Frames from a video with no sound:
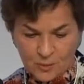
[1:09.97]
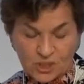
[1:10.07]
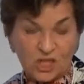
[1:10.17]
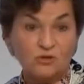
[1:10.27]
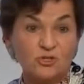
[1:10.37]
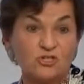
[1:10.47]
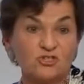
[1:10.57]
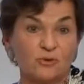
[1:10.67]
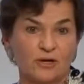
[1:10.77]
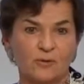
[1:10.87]
which I used to
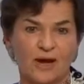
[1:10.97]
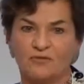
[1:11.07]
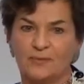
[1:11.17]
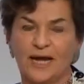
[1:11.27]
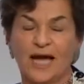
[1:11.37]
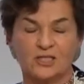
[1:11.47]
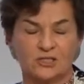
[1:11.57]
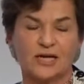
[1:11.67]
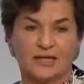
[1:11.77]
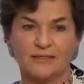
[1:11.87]
do on a graph, but
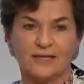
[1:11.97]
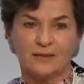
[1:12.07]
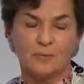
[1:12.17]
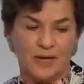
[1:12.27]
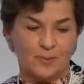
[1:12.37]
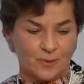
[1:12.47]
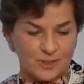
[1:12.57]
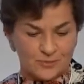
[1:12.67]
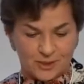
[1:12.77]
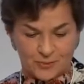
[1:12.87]
actually I think the paper
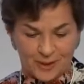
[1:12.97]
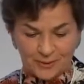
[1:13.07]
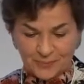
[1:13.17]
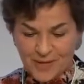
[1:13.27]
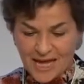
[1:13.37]
is much better.